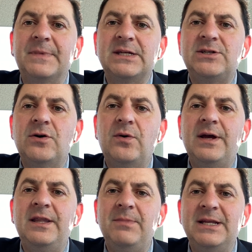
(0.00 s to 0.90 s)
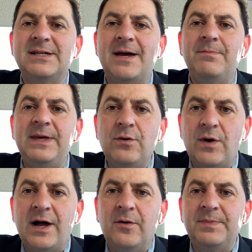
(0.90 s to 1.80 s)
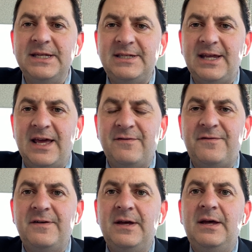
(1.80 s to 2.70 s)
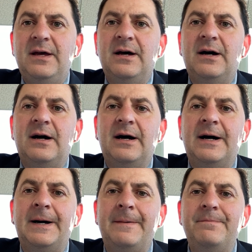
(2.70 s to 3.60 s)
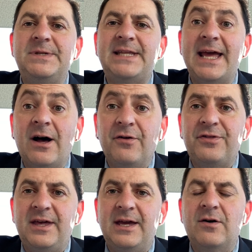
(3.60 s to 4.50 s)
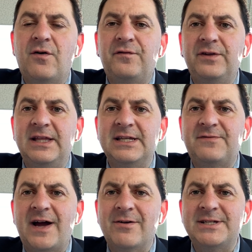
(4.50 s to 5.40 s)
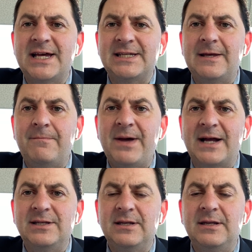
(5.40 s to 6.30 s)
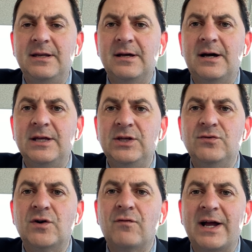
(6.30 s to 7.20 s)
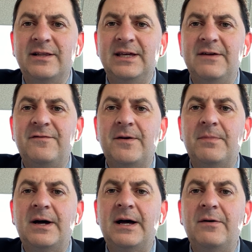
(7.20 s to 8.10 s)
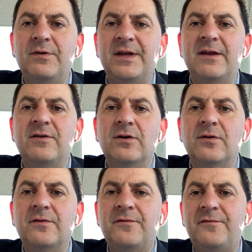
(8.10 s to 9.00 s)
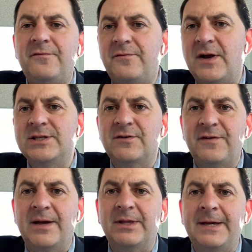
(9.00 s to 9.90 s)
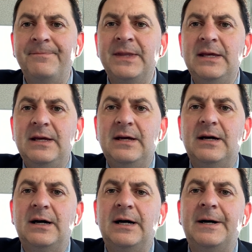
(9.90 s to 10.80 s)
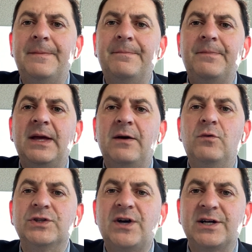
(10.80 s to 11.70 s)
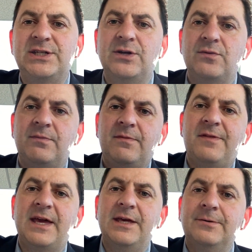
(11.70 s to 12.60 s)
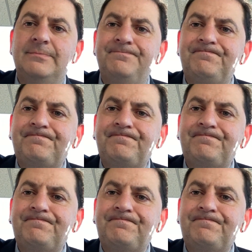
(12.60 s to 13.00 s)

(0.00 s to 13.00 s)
So in the meantime, be well, be safe, stay healthy. Hopefully this virus hasn't impacted you directly with any of your friends or family. And we'll talk soon. Thank you.